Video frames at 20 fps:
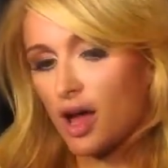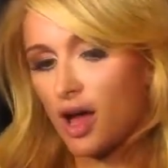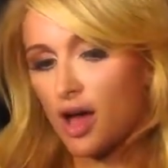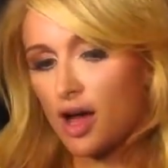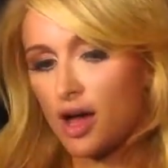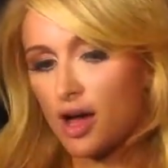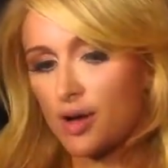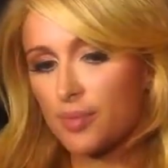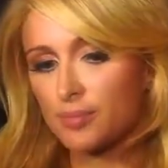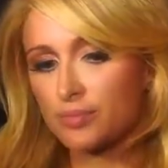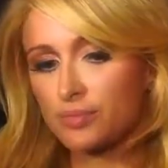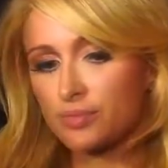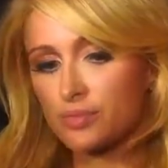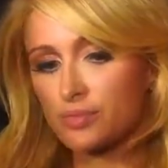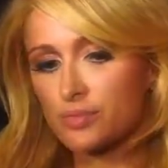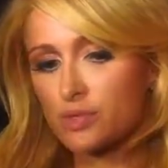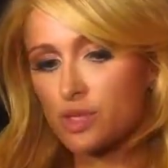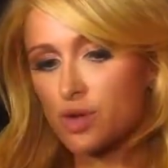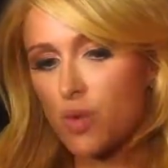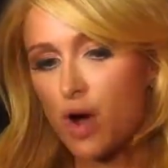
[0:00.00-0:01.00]
Um,
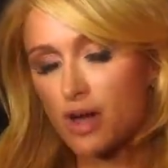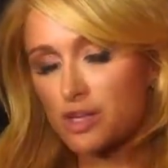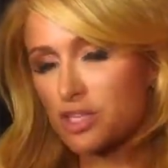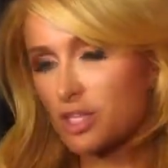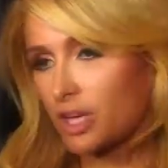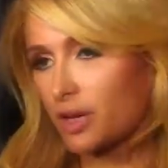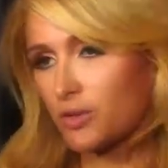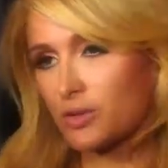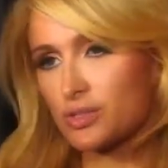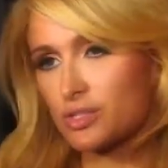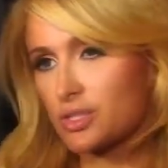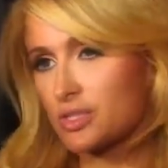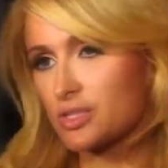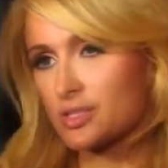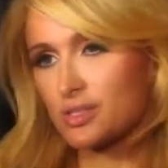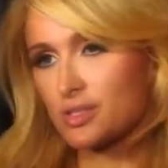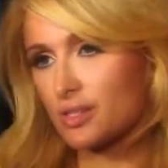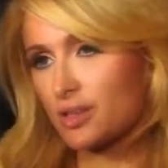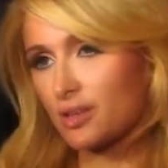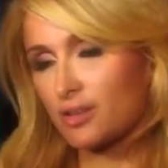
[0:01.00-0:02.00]
so watching it was
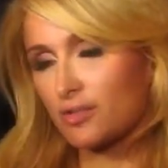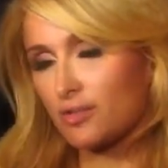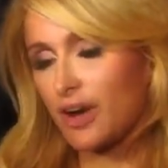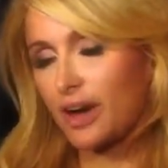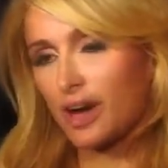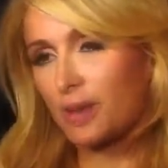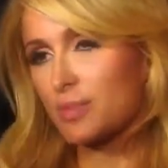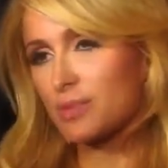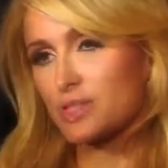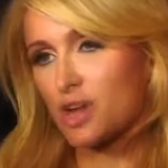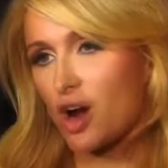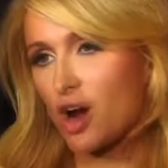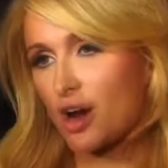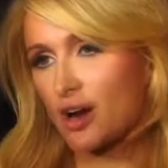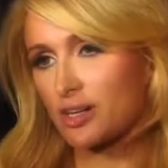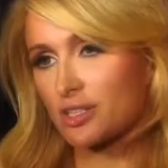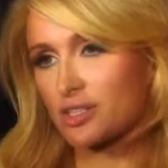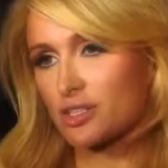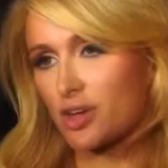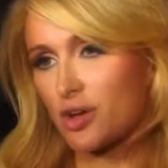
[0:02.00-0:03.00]
just very
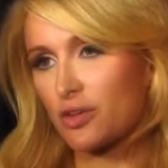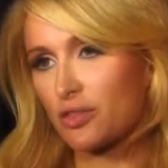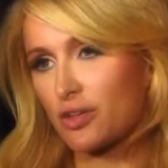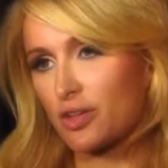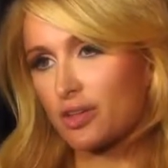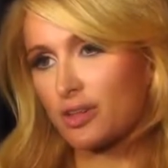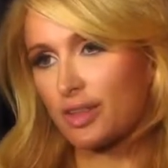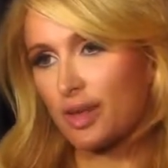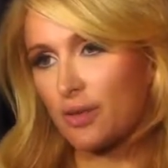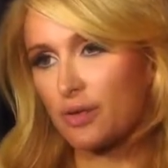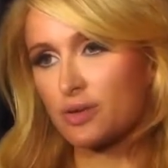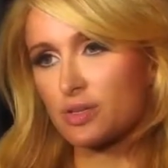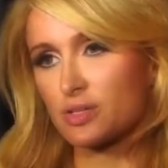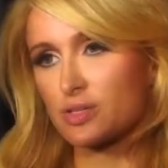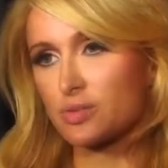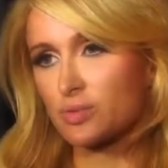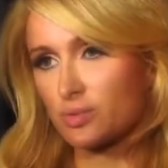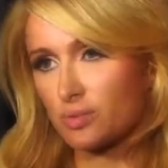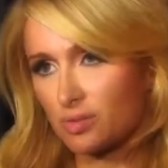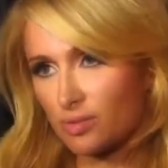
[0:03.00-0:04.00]
bizarre to know that that
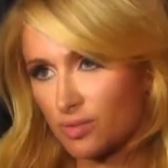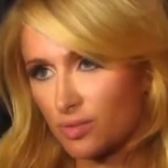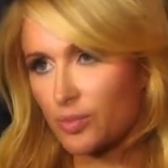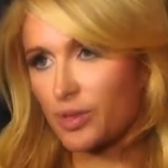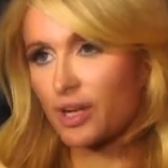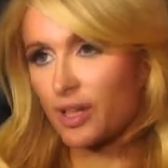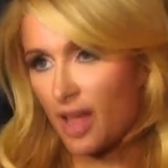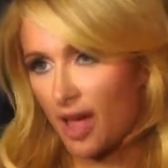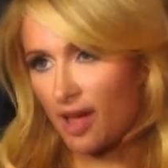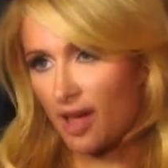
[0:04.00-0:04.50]
was real